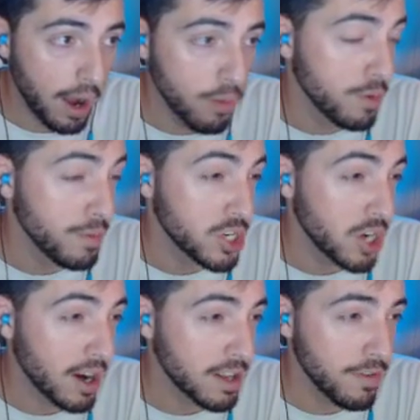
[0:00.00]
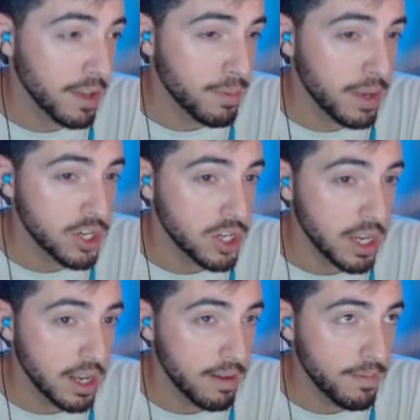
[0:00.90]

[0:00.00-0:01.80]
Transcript: I wouldn't be shocked if like PSG,